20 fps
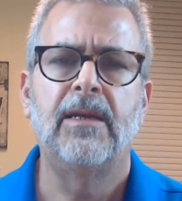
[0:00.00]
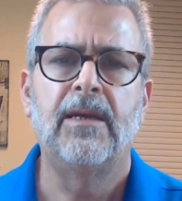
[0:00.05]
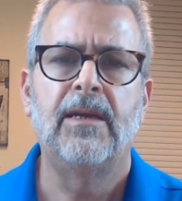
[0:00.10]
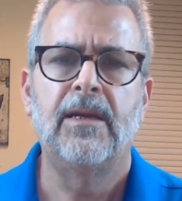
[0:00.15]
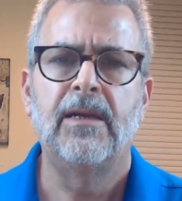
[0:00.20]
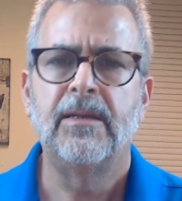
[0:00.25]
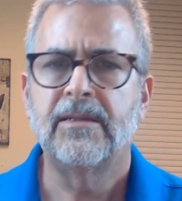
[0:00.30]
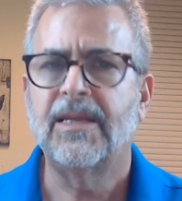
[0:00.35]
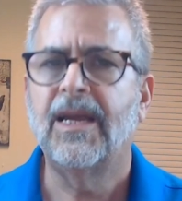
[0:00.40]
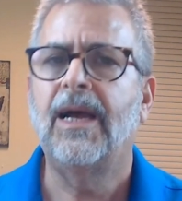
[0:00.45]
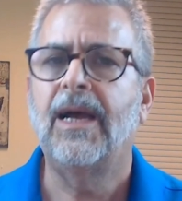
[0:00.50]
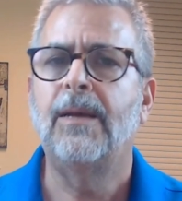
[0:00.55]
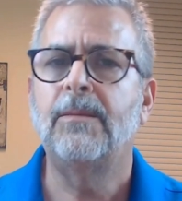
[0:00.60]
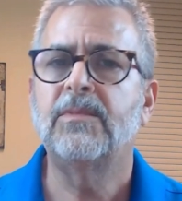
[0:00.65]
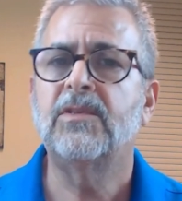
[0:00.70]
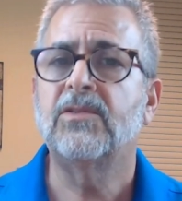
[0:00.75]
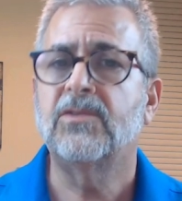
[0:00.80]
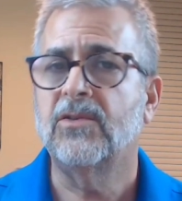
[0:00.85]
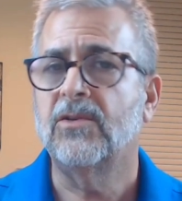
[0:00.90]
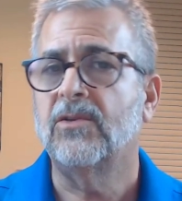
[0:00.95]
times
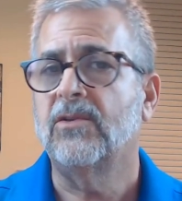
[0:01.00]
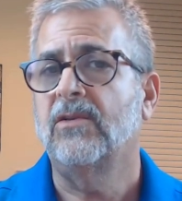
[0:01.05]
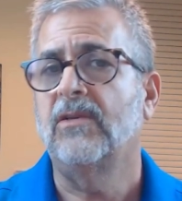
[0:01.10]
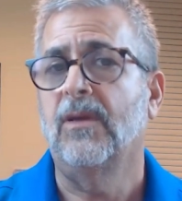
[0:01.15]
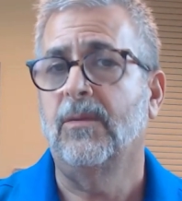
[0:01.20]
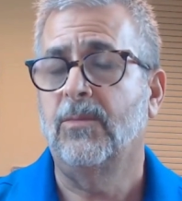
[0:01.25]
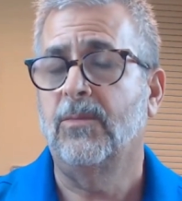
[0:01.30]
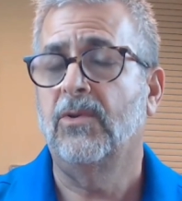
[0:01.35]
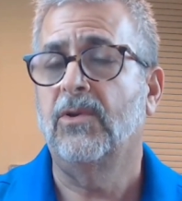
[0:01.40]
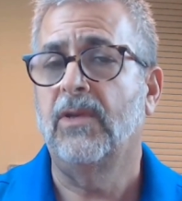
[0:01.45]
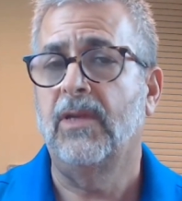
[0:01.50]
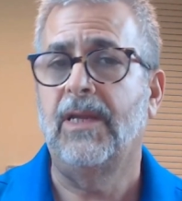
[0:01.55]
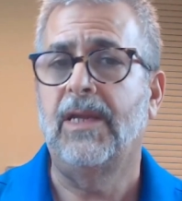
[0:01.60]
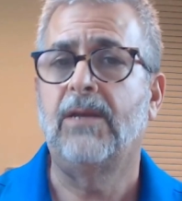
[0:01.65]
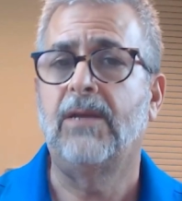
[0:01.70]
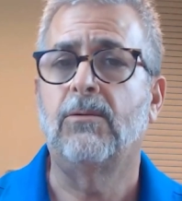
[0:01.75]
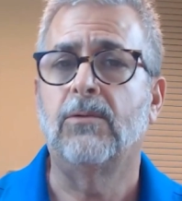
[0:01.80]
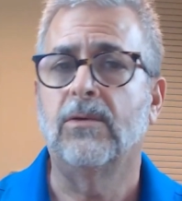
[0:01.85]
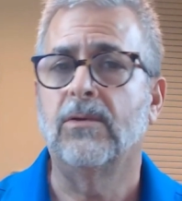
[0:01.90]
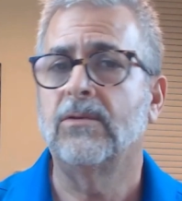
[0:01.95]
a certain number
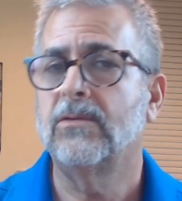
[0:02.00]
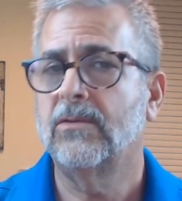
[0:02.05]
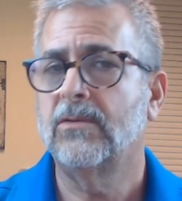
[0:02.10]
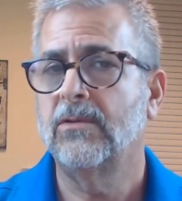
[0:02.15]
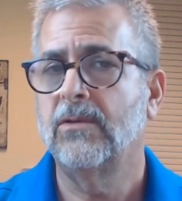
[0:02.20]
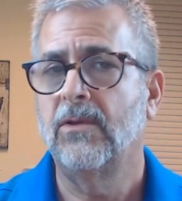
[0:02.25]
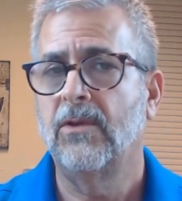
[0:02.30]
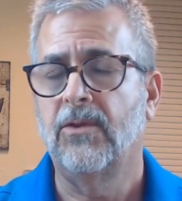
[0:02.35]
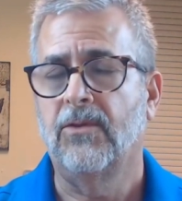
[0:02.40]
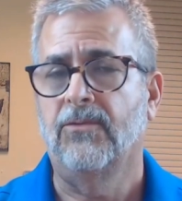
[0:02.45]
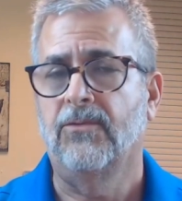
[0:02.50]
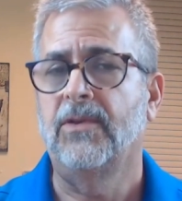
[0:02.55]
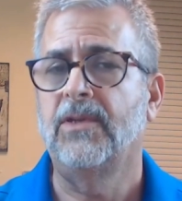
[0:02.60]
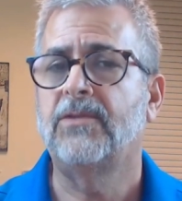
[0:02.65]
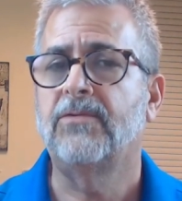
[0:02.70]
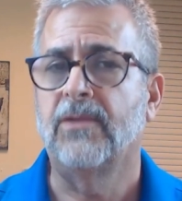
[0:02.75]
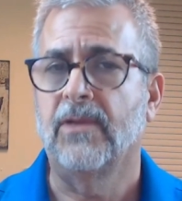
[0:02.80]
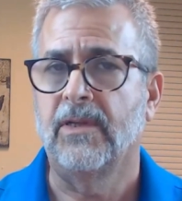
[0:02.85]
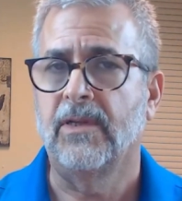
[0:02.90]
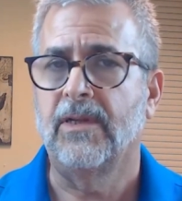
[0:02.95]
equals 3
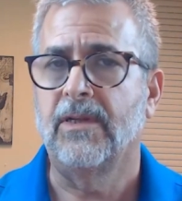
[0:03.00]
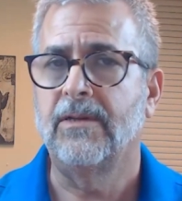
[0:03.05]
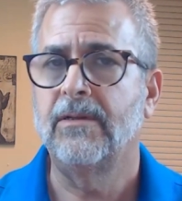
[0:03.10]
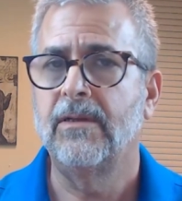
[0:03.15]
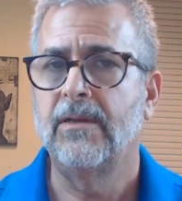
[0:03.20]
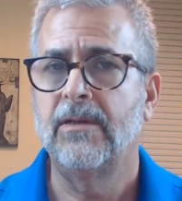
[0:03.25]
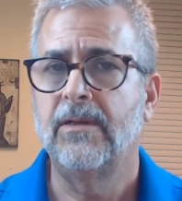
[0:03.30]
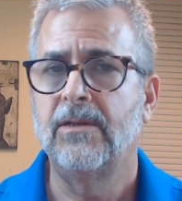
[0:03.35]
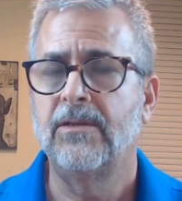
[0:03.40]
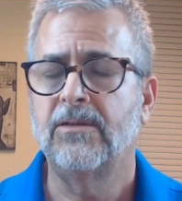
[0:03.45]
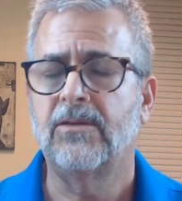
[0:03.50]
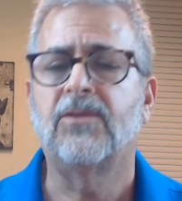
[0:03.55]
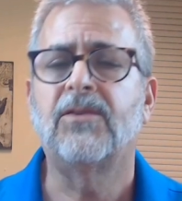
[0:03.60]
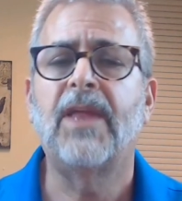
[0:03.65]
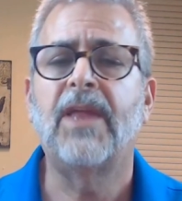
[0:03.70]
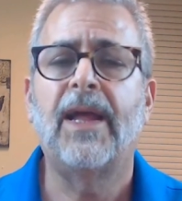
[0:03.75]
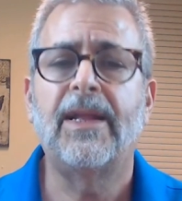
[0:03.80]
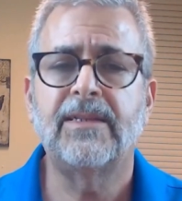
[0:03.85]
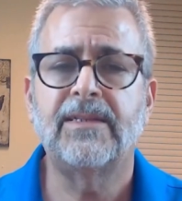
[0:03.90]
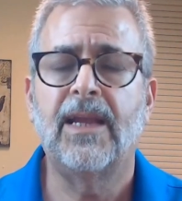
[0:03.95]
trillion. So
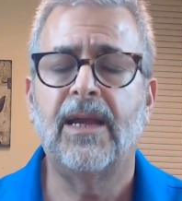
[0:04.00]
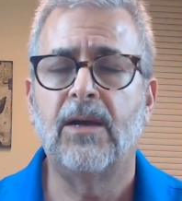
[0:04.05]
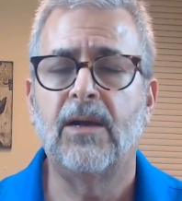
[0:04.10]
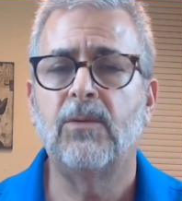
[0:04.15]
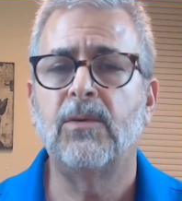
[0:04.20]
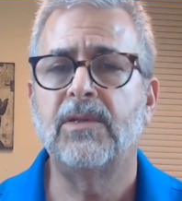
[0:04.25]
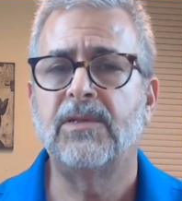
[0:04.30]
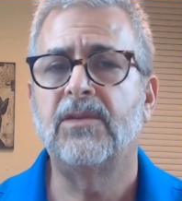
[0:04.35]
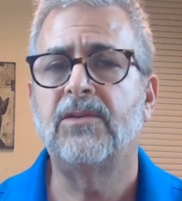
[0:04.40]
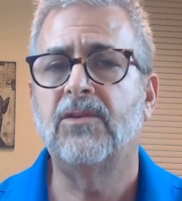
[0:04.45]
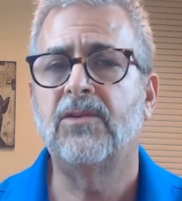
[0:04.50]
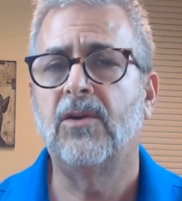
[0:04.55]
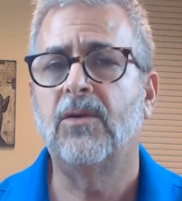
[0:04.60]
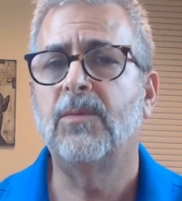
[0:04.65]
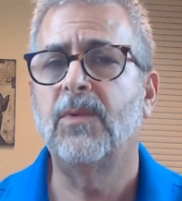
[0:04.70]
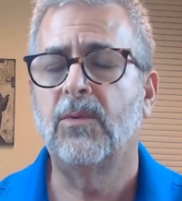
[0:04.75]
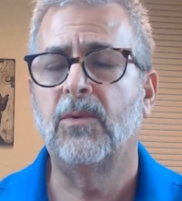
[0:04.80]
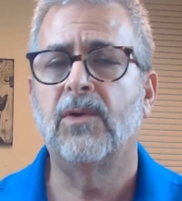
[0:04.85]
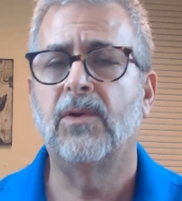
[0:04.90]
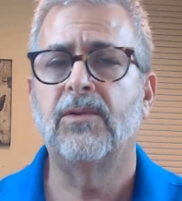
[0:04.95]
that's how we
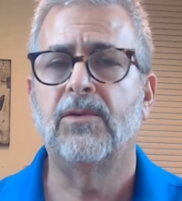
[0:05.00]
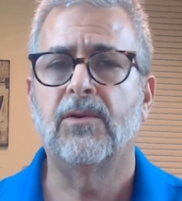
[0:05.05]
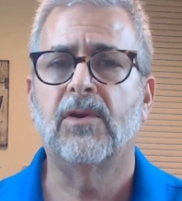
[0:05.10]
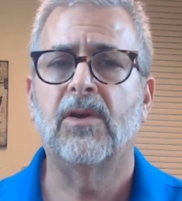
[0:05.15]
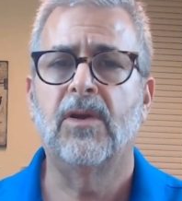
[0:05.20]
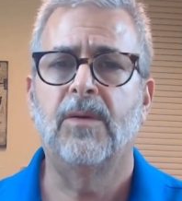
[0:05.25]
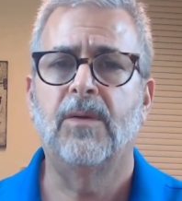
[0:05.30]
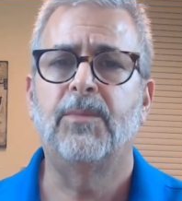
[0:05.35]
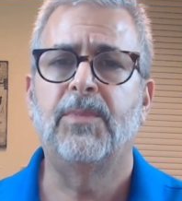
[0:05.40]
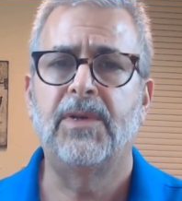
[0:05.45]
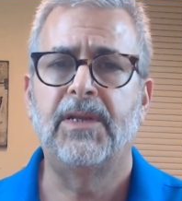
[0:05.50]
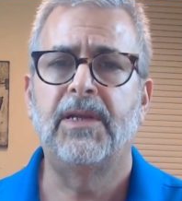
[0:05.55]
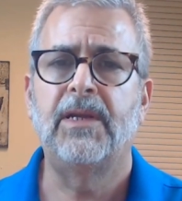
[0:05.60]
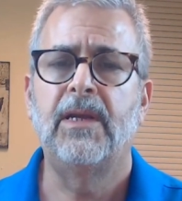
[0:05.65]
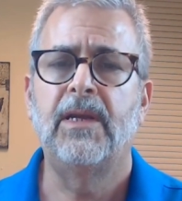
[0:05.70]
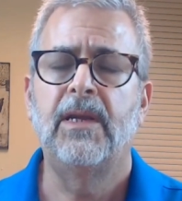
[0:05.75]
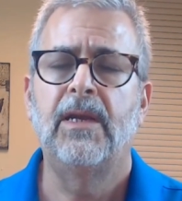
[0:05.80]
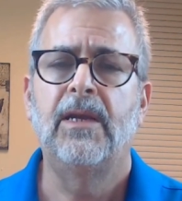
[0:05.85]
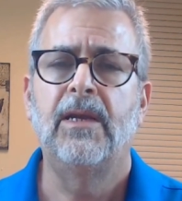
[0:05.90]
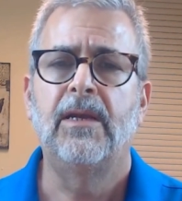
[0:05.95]
determine whether a company
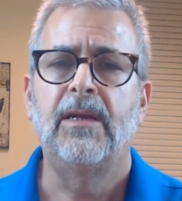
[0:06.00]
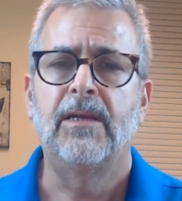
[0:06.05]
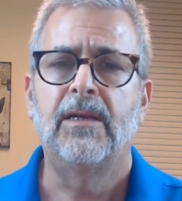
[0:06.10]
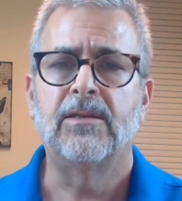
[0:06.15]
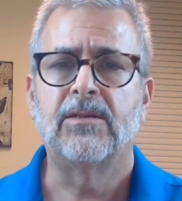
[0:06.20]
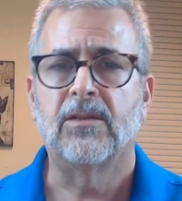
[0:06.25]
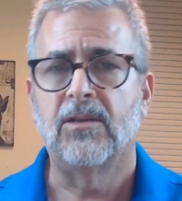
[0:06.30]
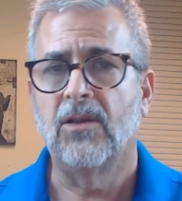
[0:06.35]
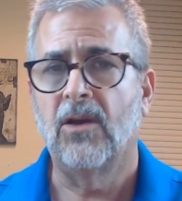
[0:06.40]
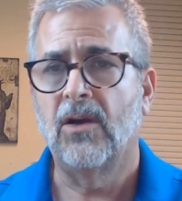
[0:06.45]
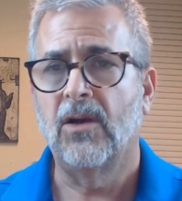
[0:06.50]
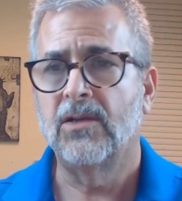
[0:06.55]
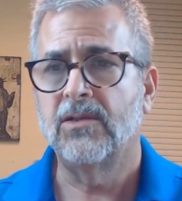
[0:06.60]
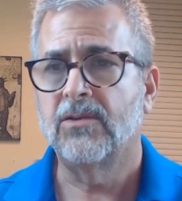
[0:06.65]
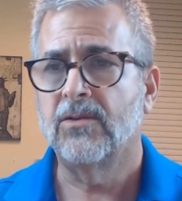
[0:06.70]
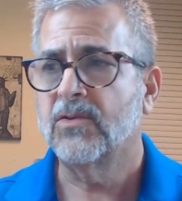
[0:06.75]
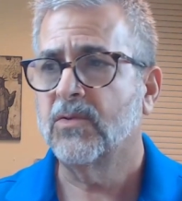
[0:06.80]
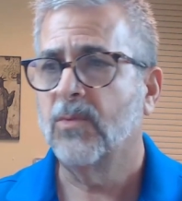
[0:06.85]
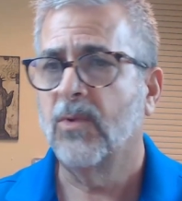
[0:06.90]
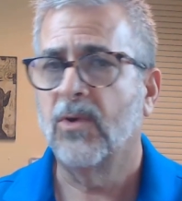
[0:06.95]
is a large or a
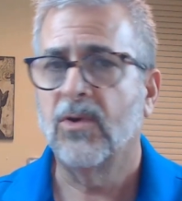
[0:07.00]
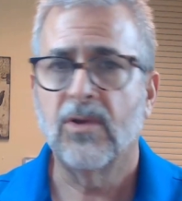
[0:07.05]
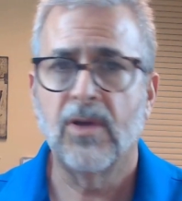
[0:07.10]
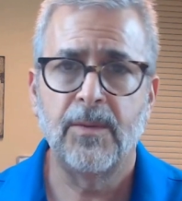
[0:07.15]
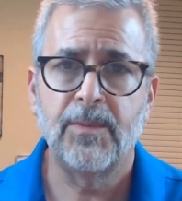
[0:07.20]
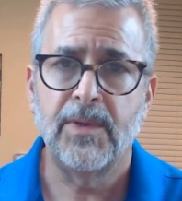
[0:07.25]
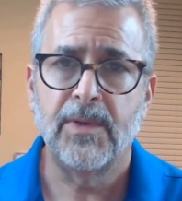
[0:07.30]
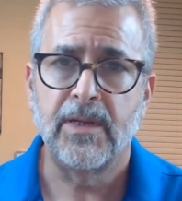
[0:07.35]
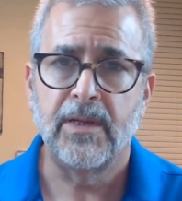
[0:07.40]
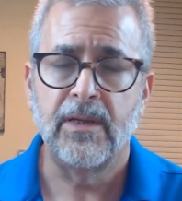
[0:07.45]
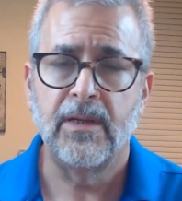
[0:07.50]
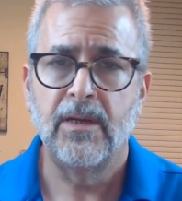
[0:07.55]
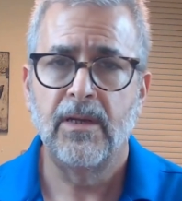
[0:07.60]
small company.